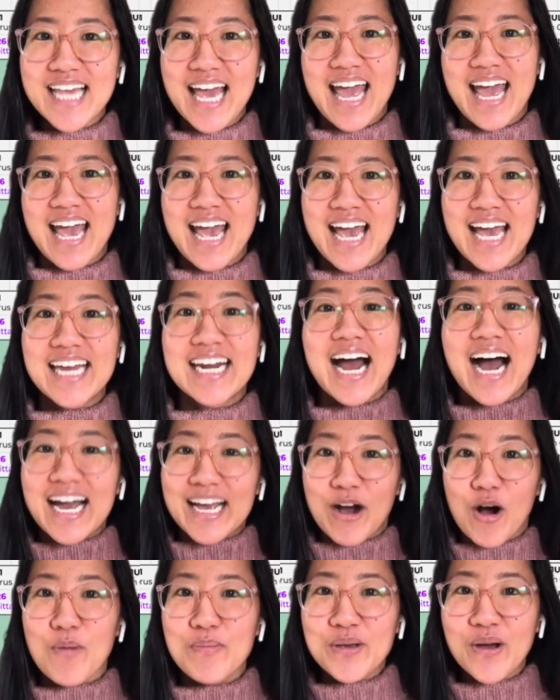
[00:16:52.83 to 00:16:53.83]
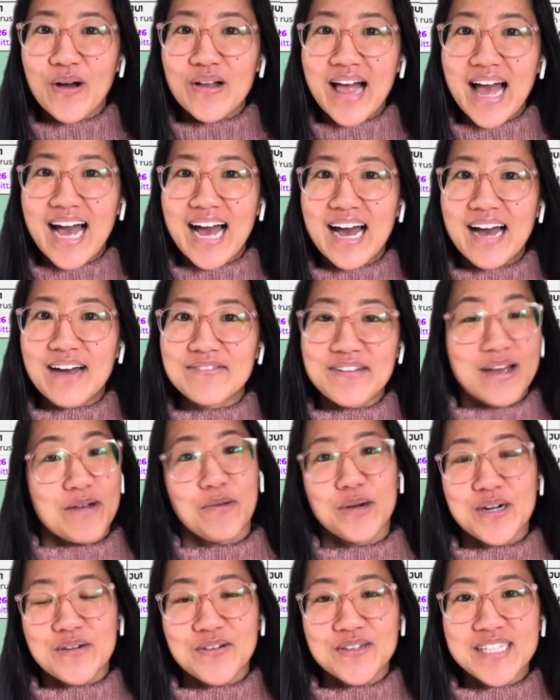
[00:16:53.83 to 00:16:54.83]
and I hope you all have a
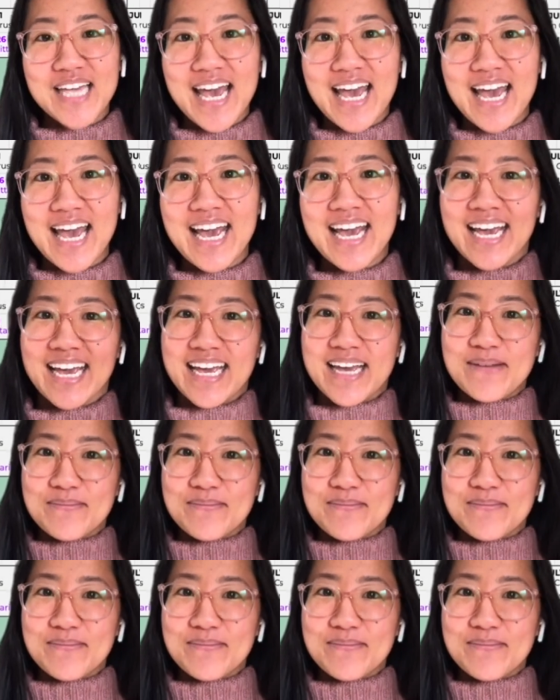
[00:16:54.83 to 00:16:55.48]
wonderful day.